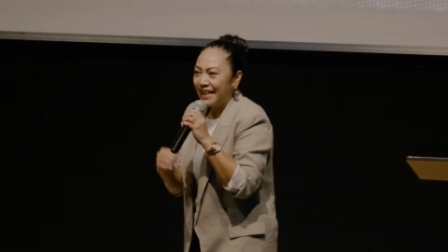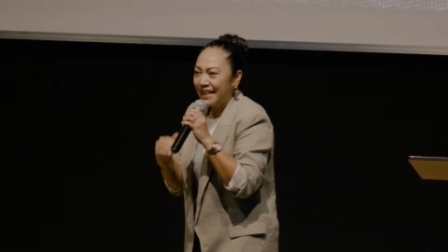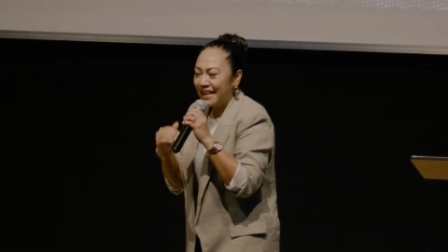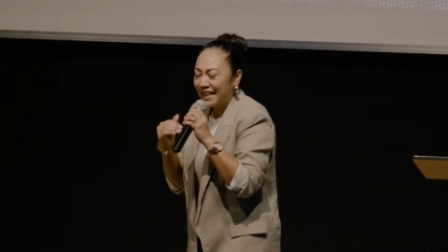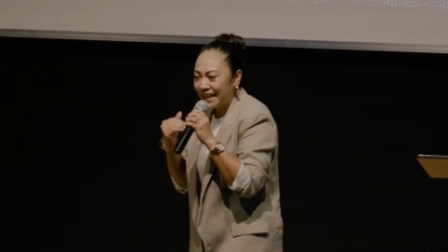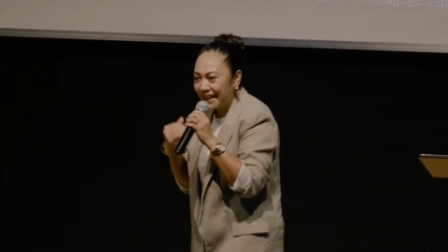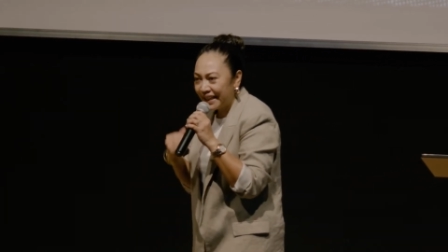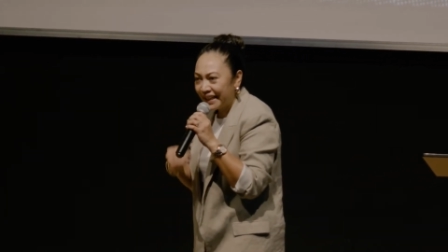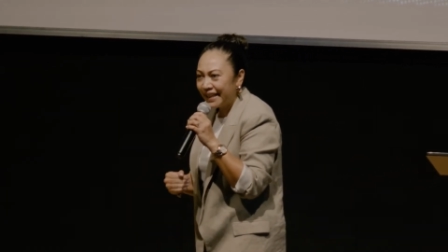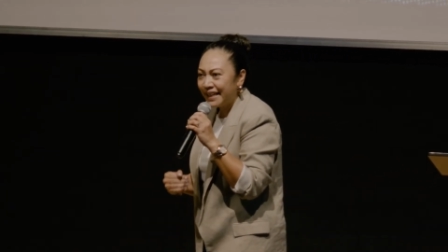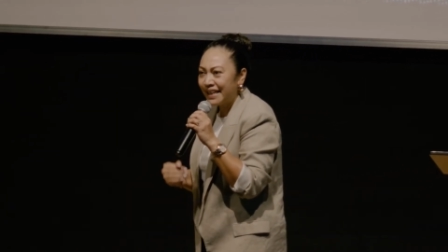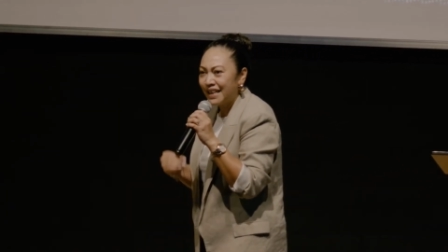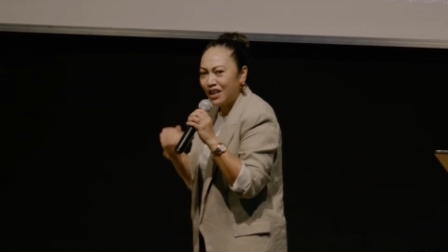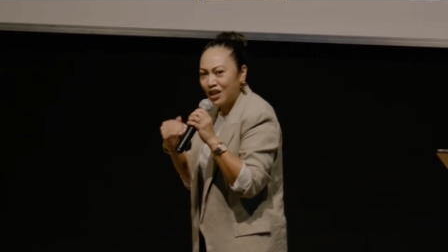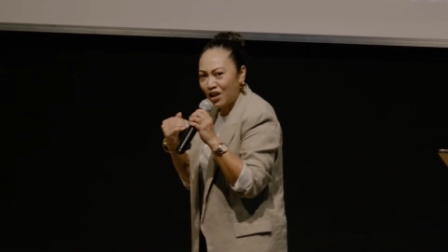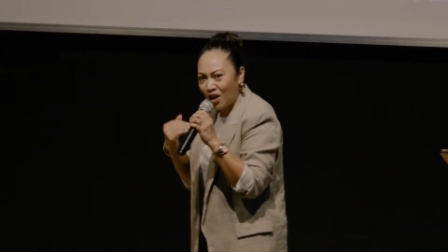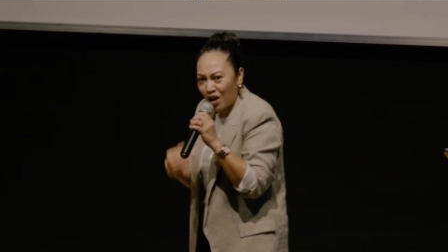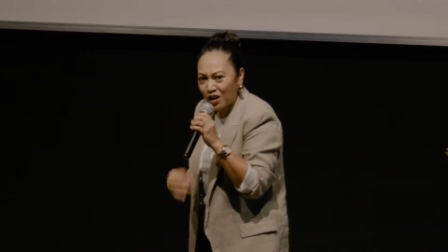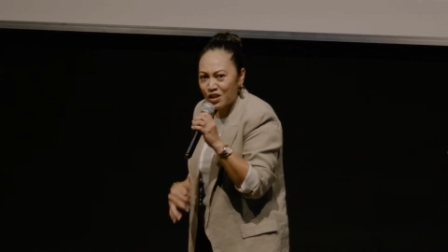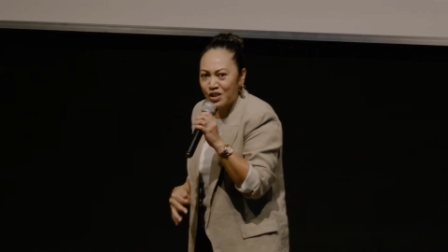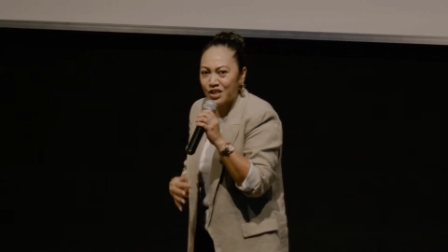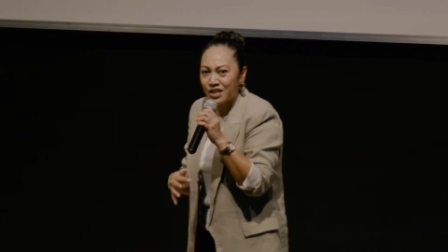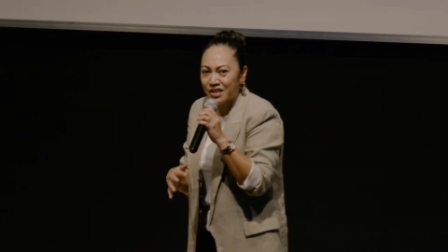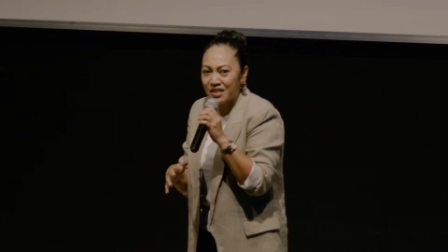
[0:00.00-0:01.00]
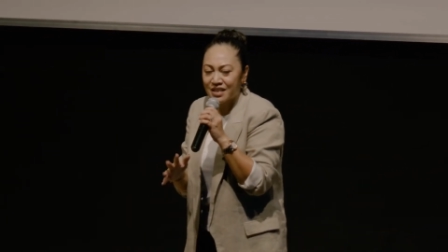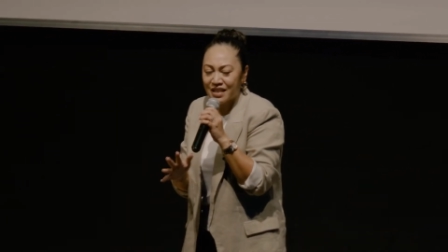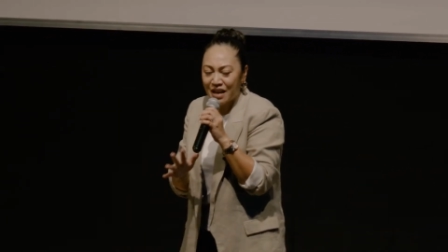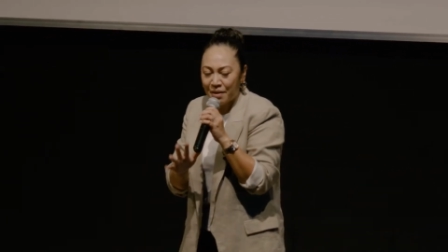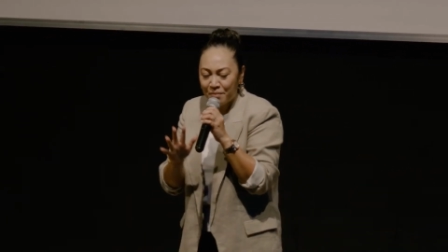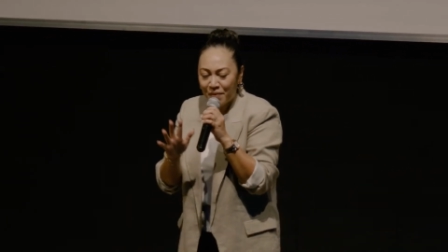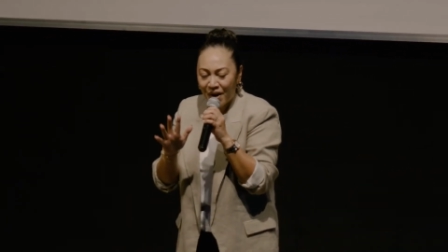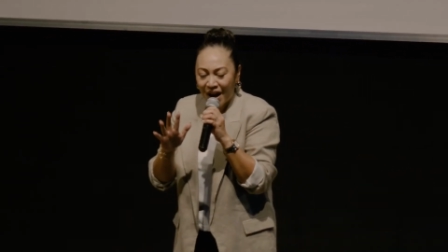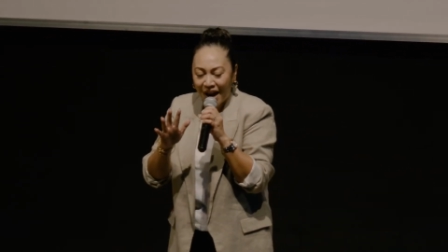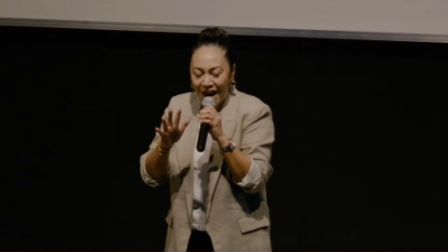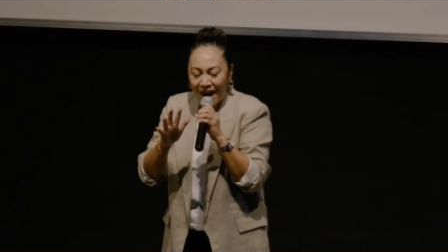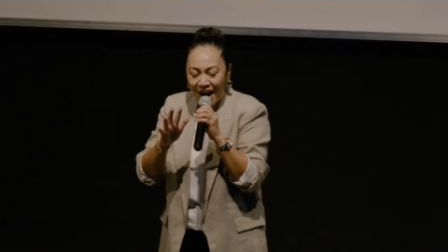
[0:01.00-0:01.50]
clean conscience, that
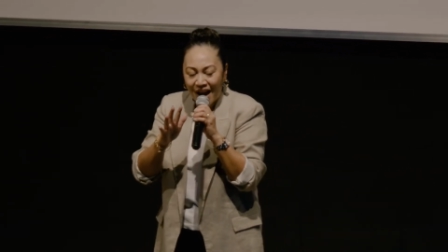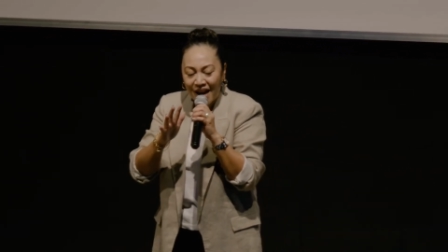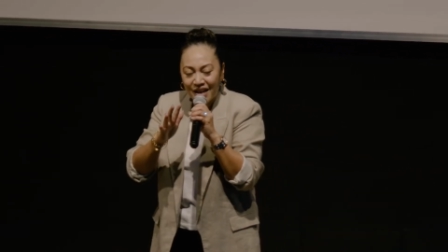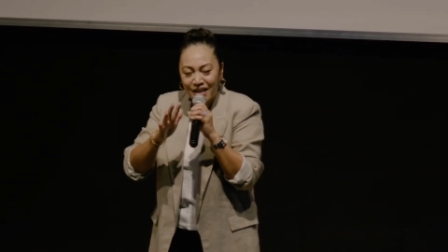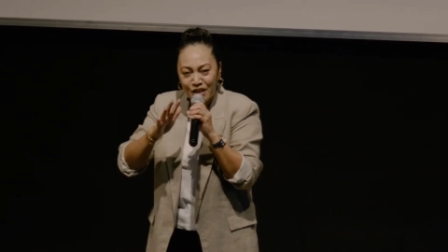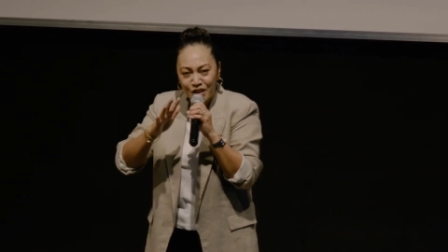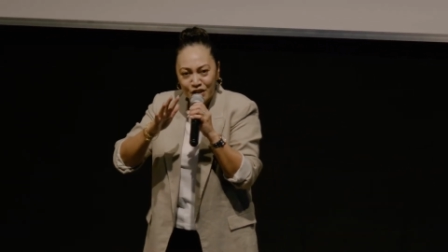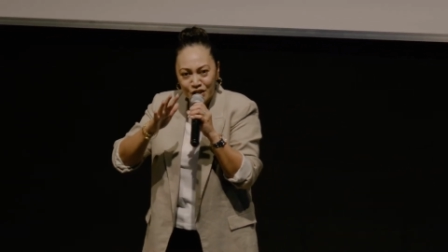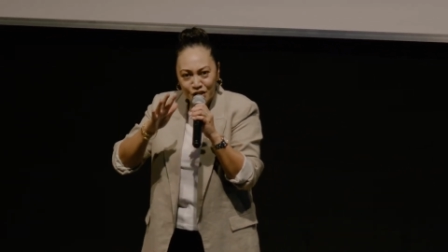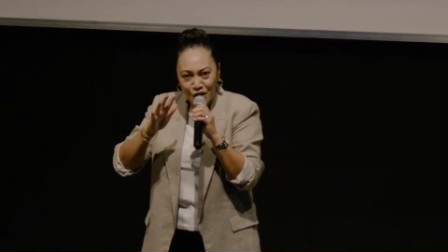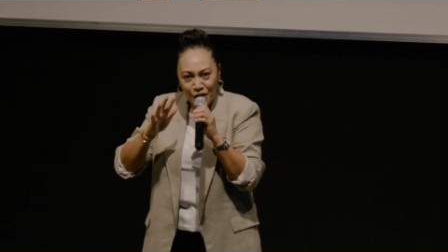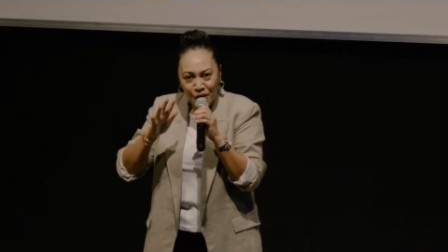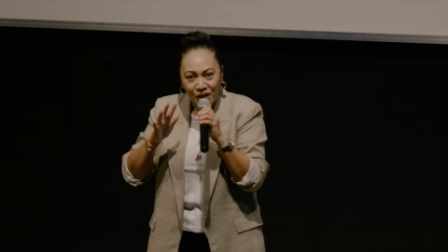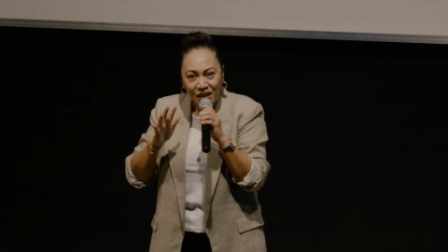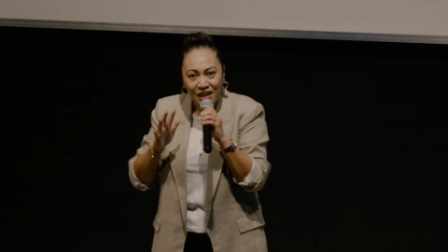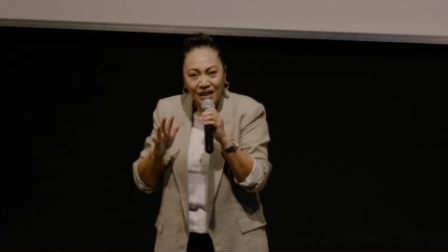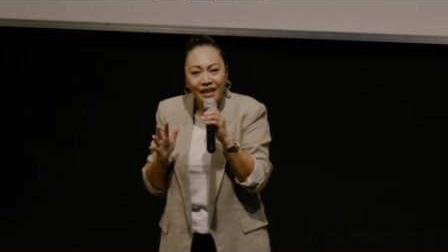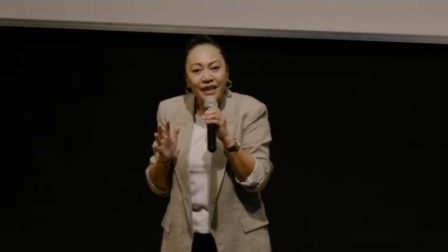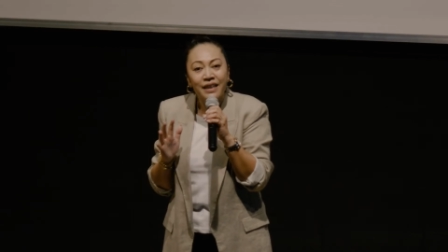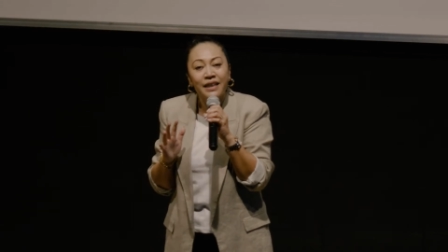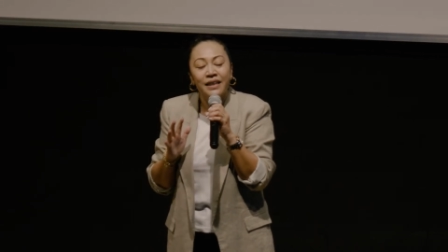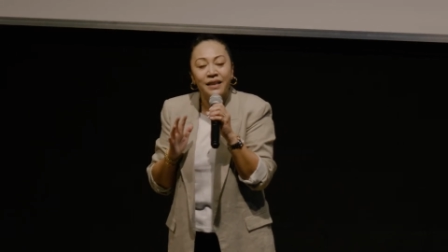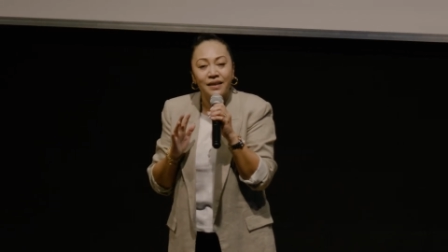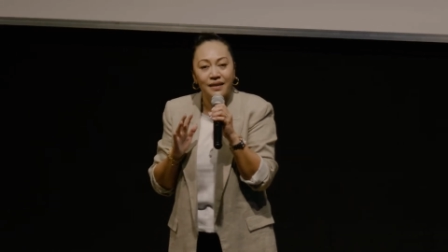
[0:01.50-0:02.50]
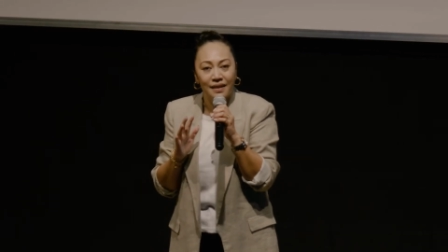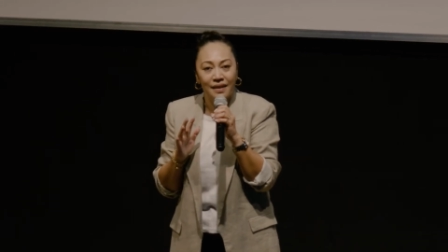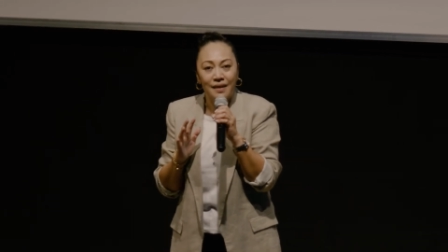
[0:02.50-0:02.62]
my heart is so clean